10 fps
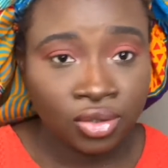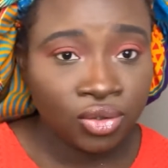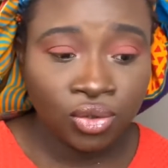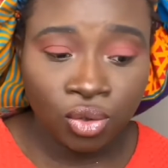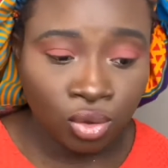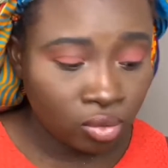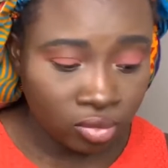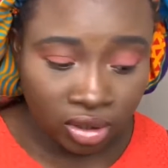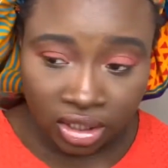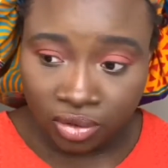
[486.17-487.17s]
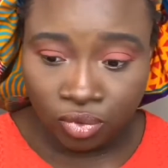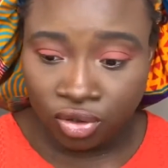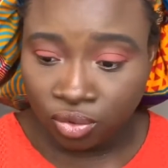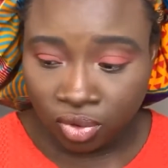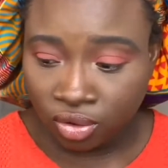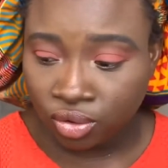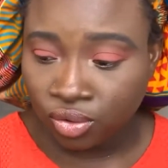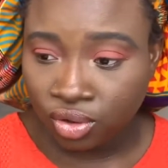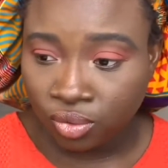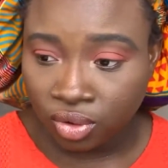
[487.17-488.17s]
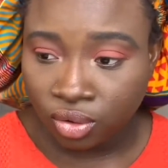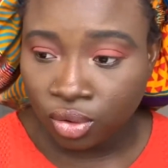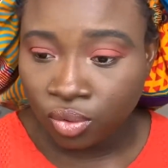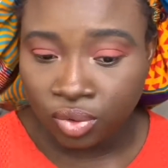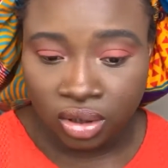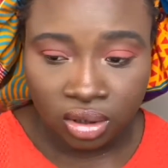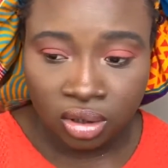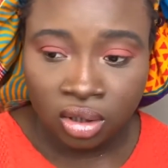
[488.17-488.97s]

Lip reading: So again, what you want to do is you want to go with